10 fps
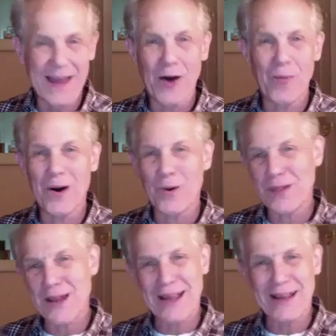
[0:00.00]
Elmo and
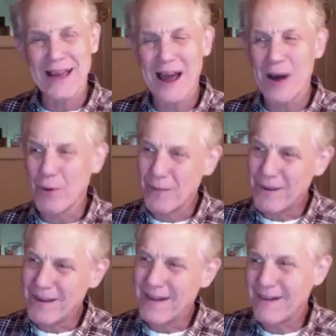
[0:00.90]
the Naked Cowboy,
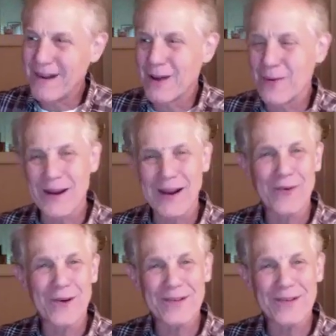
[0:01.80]
but whatever.